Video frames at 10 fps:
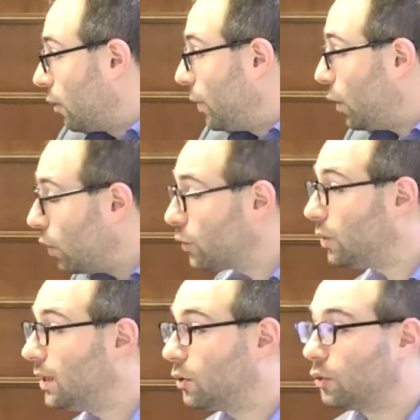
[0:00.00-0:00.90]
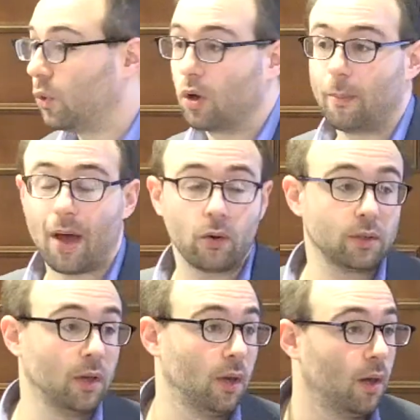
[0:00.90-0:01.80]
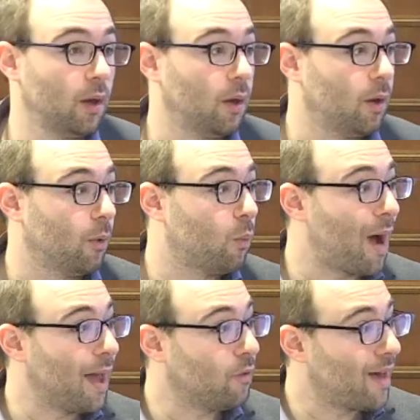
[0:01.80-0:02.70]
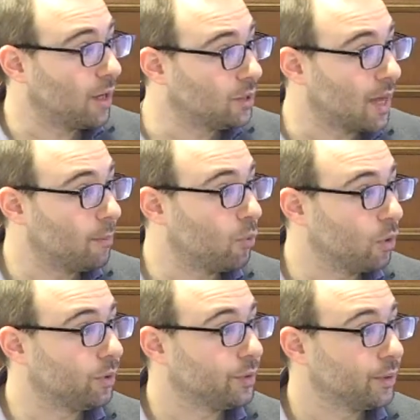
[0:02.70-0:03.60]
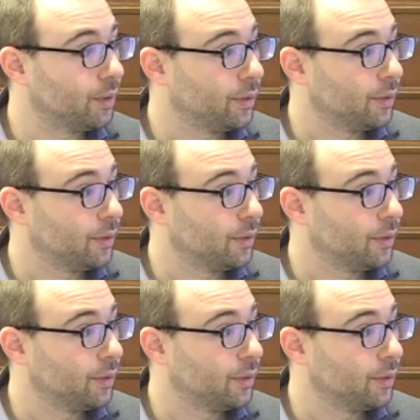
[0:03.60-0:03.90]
we also need to talk about why our values are important.